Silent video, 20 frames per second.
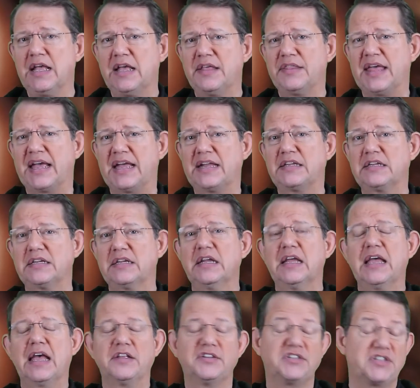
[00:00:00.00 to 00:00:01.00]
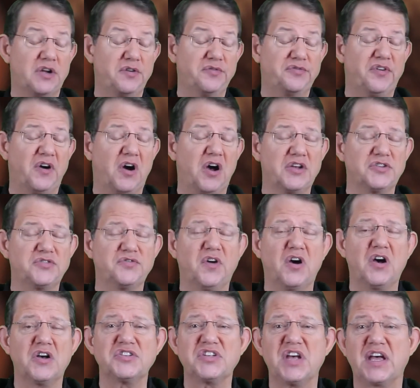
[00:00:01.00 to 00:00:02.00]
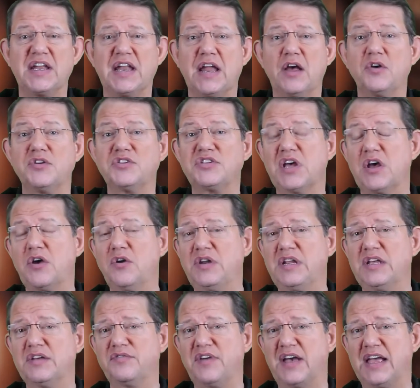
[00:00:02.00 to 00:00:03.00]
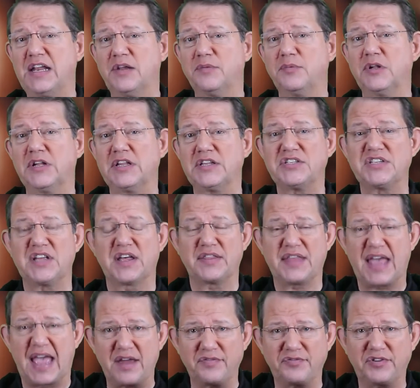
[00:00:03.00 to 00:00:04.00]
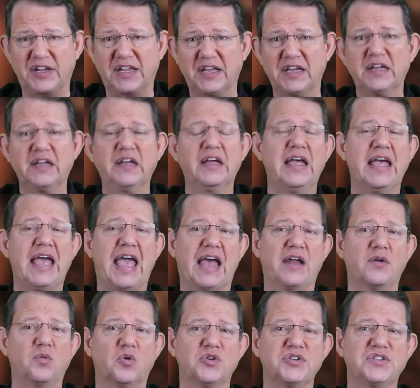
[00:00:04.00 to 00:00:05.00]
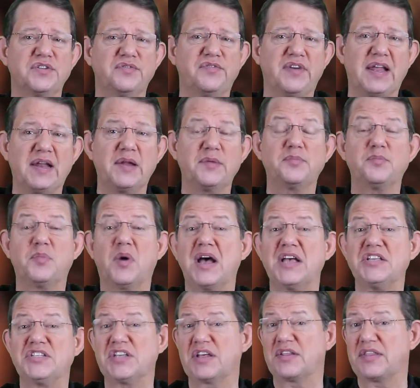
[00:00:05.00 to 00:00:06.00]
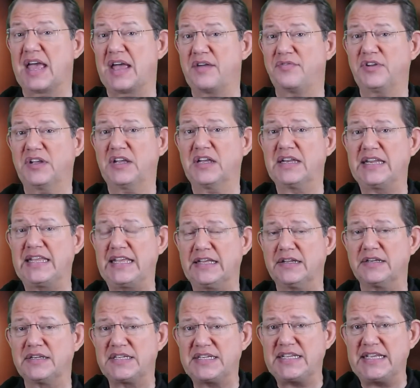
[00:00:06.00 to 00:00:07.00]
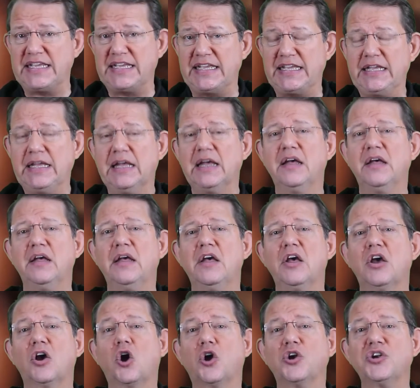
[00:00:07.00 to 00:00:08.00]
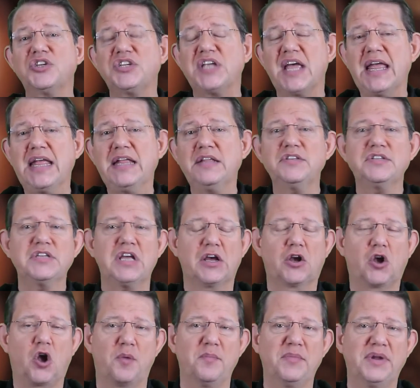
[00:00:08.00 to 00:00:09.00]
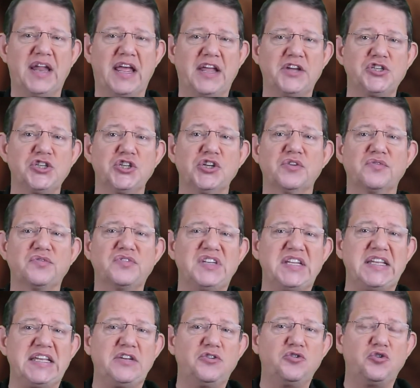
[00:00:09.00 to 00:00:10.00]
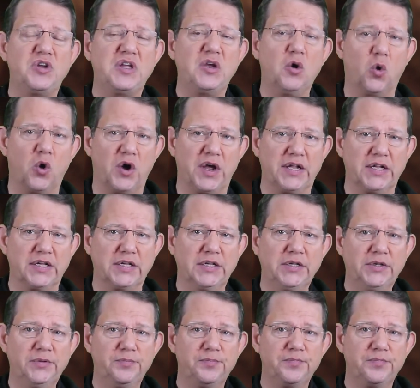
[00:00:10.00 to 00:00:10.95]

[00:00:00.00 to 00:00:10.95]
that so far, as far as I know, is only available in South Africa and was developed by South African ENT, contains a combination of tea tree oil